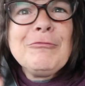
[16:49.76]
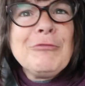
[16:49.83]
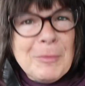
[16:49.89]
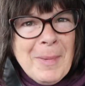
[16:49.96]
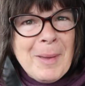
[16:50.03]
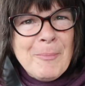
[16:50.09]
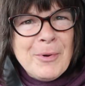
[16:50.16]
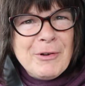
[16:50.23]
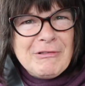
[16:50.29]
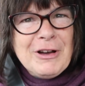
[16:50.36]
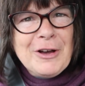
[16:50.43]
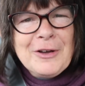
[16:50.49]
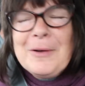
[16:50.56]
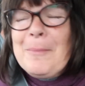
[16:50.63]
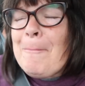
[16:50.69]
Remember
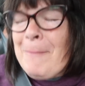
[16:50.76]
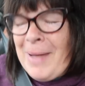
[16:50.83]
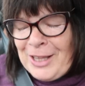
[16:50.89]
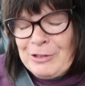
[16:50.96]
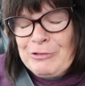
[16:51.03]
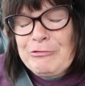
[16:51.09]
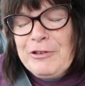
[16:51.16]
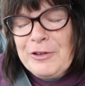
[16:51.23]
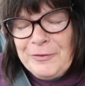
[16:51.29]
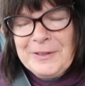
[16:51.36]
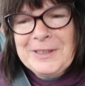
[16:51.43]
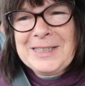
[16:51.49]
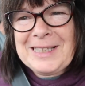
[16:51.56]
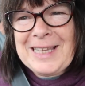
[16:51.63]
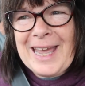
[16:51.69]
our mantra
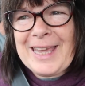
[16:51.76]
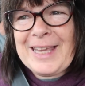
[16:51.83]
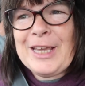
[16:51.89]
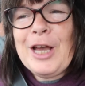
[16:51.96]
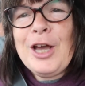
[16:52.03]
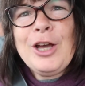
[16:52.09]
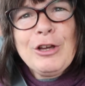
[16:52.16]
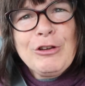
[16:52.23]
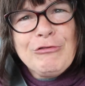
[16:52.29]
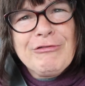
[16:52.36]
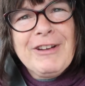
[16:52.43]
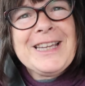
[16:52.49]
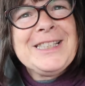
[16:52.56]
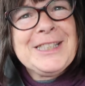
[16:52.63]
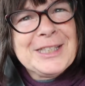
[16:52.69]
for today,
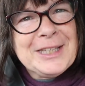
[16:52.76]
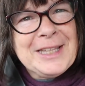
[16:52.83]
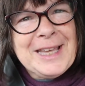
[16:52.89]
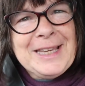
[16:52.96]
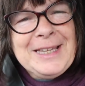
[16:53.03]
grace and